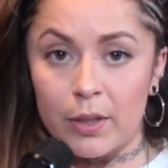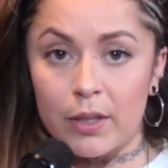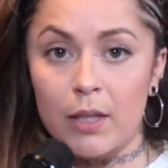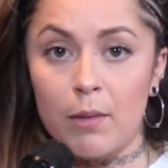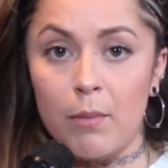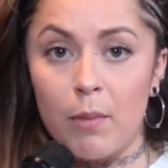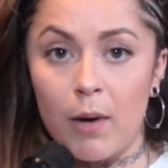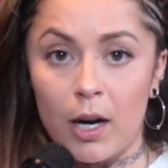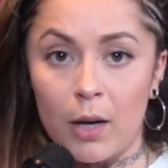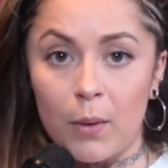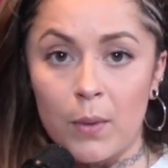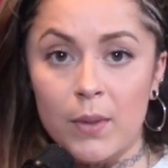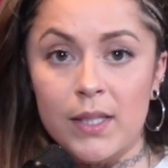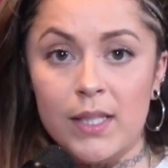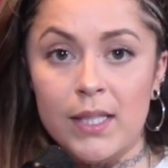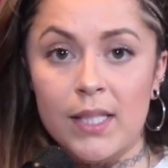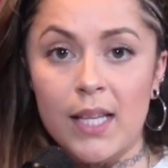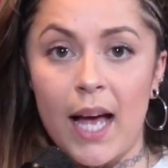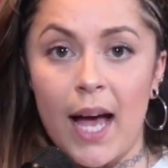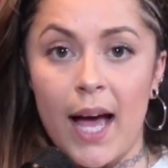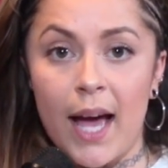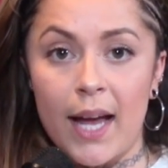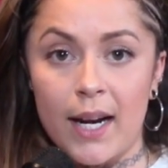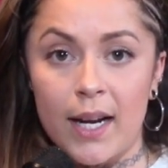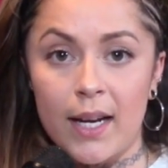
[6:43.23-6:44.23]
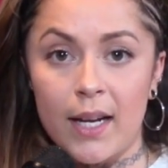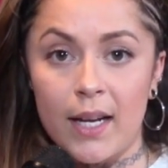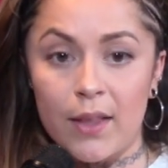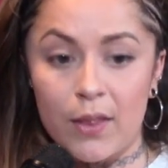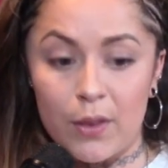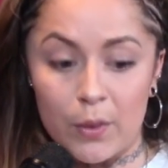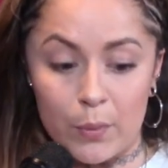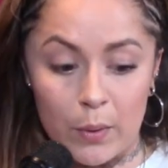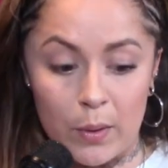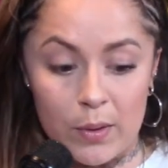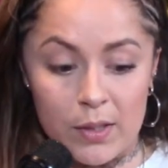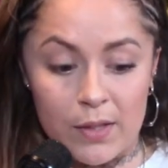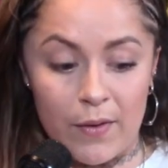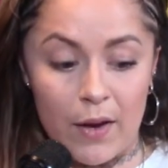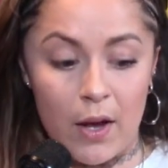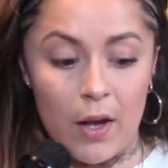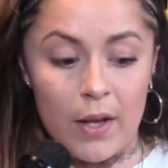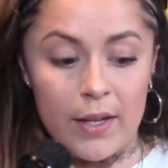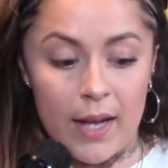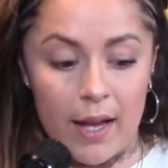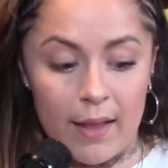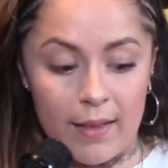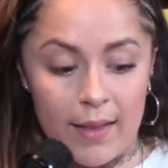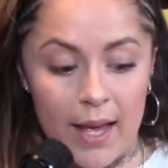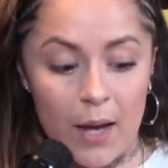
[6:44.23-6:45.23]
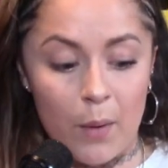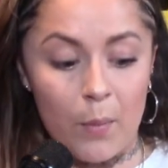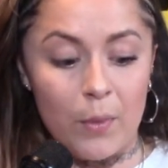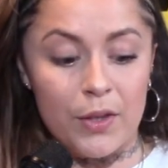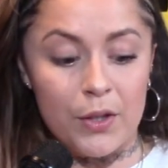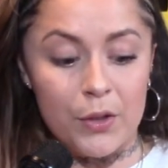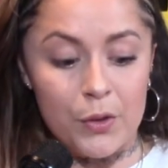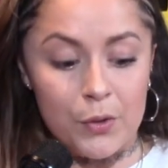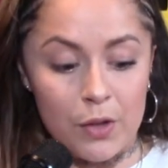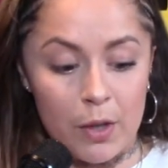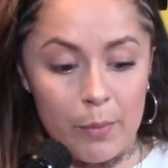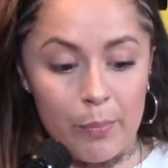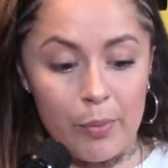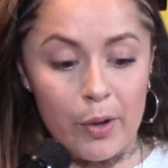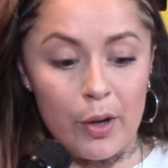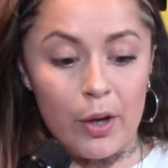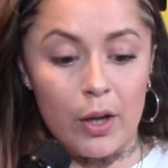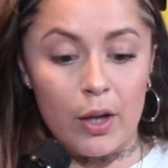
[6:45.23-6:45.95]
Lamar was at the Roosevelt in LA with a stripper.